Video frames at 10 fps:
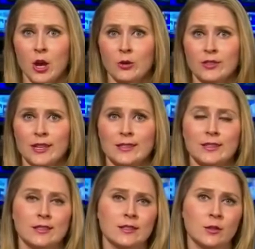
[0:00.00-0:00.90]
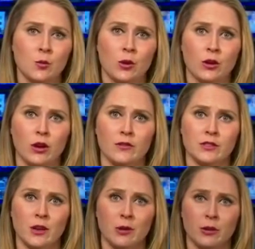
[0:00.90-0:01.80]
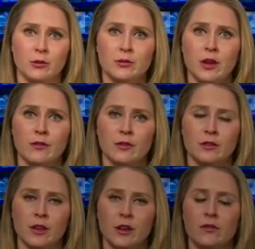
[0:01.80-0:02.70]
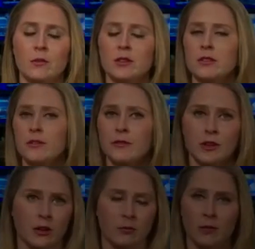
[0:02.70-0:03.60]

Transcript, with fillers: who says this is the work of someone who suffers from a severe